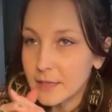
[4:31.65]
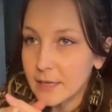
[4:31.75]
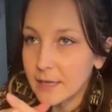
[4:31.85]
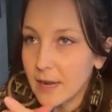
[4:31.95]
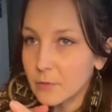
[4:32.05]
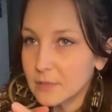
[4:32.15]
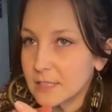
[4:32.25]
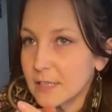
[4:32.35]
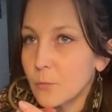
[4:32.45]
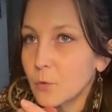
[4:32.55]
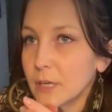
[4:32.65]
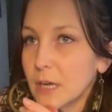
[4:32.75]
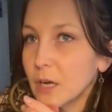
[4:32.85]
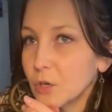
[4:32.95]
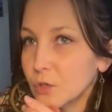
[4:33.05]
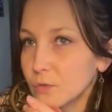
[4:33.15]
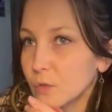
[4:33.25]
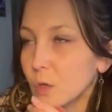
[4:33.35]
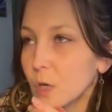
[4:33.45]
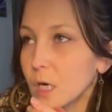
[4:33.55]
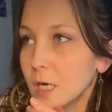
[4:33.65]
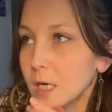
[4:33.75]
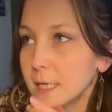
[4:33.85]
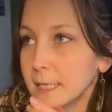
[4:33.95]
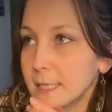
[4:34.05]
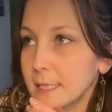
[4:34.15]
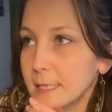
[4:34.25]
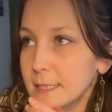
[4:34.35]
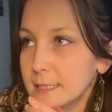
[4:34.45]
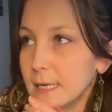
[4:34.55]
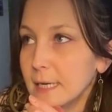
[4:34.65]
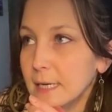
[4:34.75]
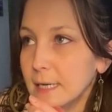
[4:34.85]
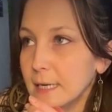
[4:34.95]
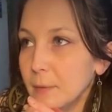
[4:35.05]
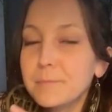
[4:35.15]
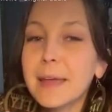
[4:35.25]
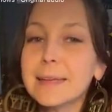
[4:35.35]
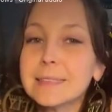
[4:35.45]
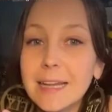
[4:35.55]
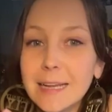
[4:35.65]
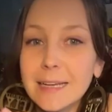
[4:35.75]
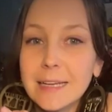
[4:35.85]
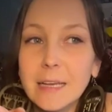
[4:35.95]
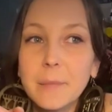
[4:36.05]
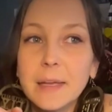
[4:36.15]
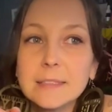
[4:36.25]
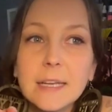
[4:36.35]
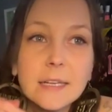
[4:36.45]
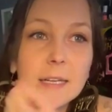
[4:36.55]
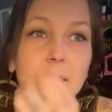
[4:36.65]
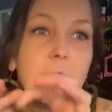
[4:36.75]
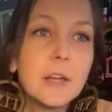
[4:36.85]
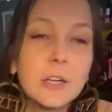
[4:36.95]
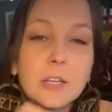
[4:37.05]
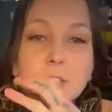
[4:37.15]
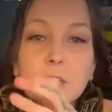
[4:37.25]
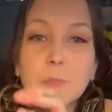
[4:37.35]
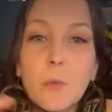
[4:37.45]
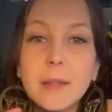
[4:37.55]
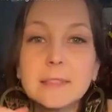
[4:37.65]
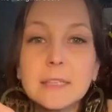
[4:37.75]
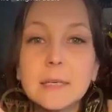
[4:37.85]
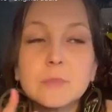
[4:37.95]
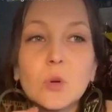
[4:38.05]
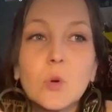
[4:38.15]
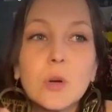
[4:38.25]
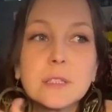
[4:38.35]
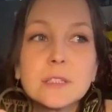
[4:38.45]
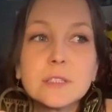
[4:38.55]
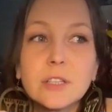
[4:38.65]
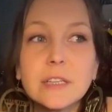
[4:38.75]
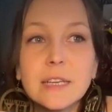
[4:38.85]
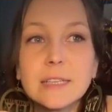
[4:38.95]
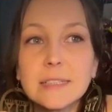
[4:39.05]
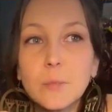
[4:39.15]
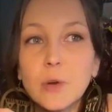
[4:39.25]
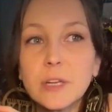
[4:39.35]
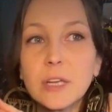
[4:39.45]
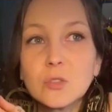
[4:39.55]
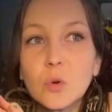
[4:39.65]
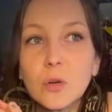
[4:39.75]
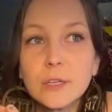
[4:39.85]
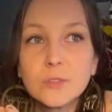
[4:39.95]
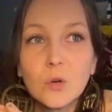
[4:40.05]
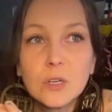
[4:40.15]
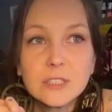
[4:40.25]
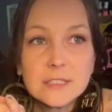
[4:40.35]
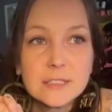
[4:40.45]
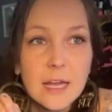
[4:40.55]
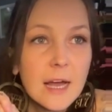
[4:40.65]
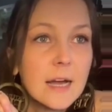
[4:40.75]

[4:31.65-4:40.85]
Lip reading: thing I would say that I'm working on overall is maintaining energy, momentum towards certain things that I'm working towards, or just